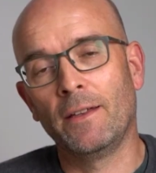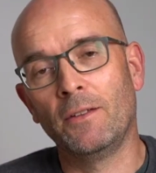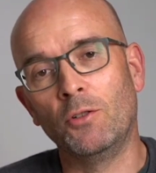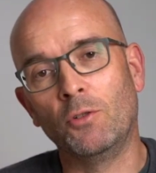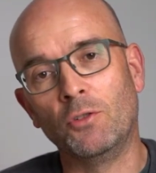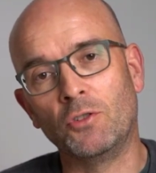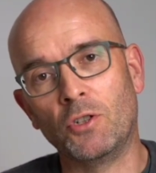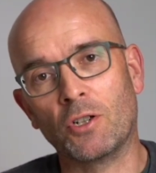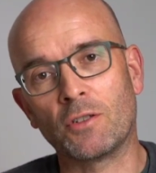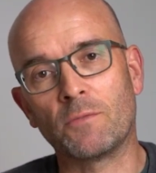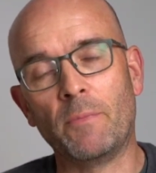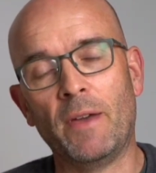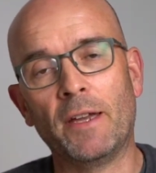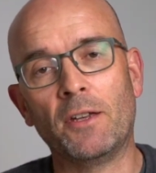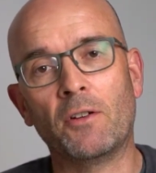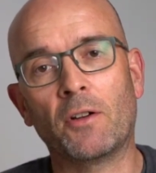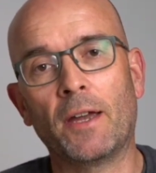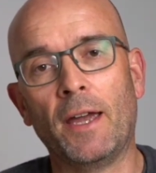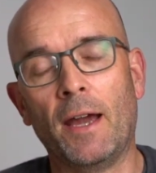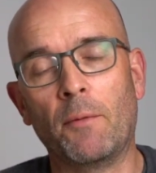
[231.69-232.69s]
you can just make your
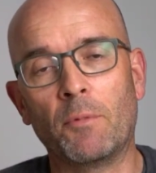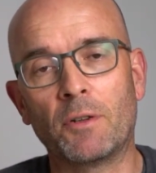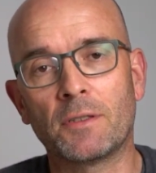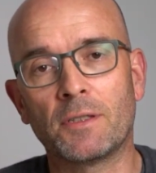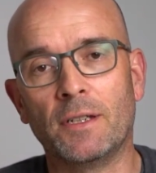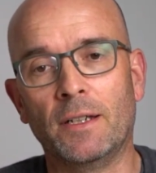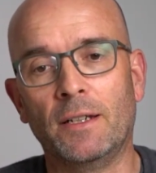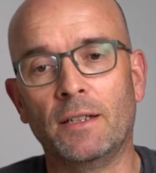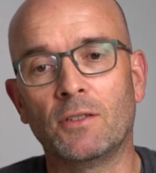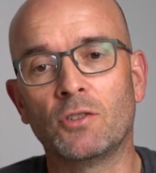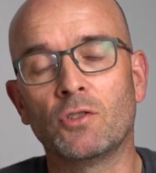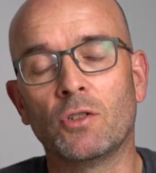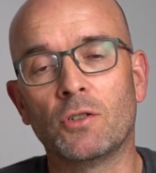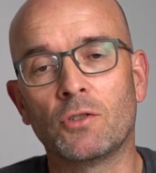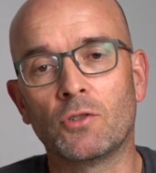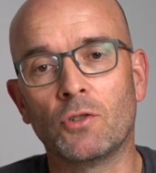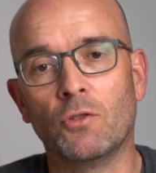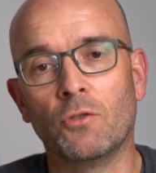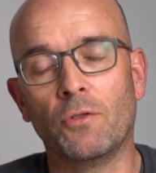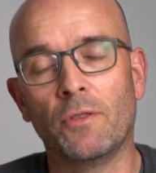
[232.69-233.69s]
camera settings
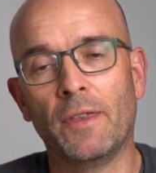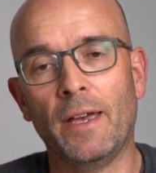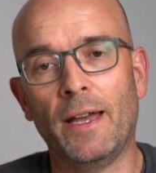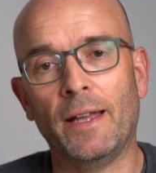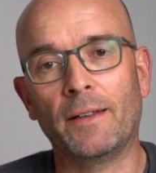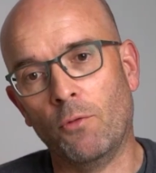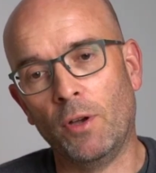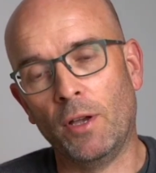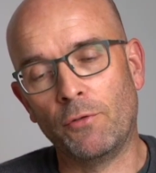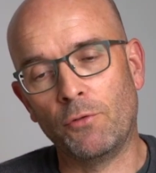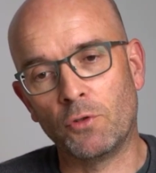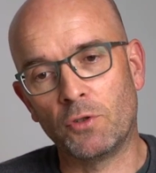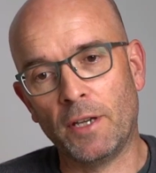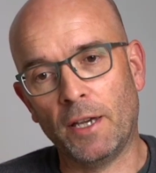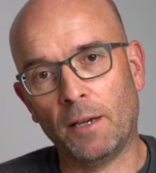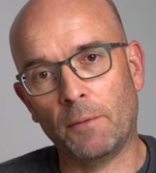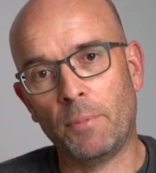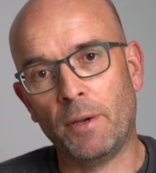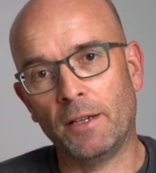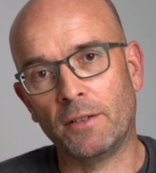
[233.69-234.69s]
so that if you take a
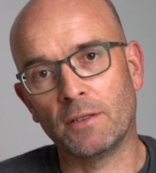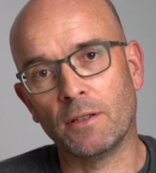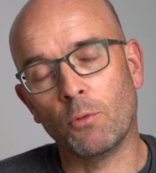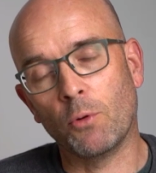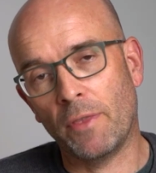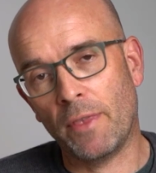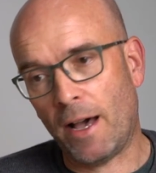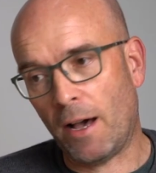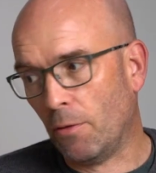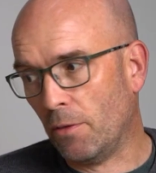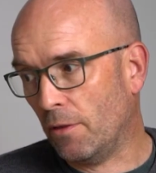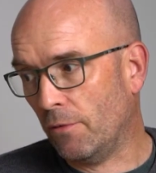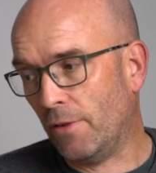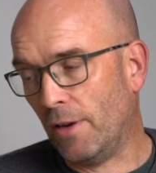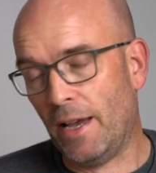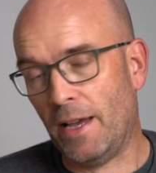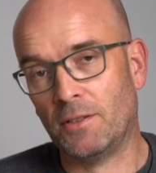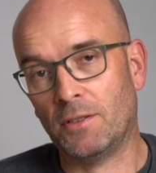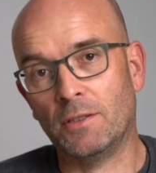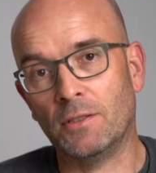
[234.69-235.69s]
picture without the
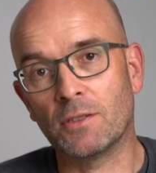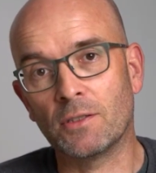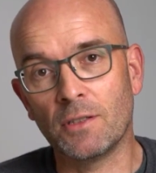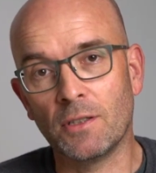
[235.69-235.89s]
flashes,